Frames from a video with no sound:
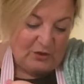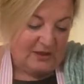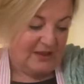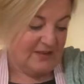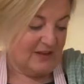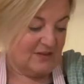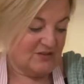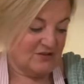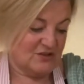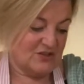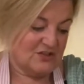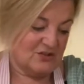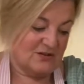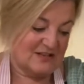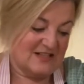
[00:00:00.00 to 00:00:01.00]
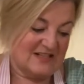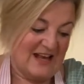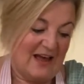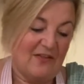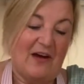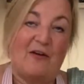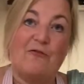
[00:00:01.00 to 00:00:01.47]
and that's just sort of set
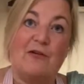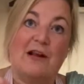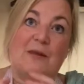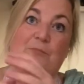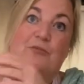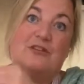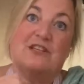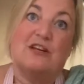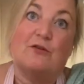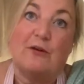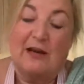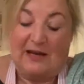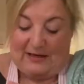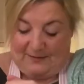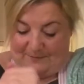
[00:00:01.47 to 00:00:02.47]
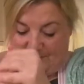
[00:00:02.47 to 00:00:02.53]
that really pretty green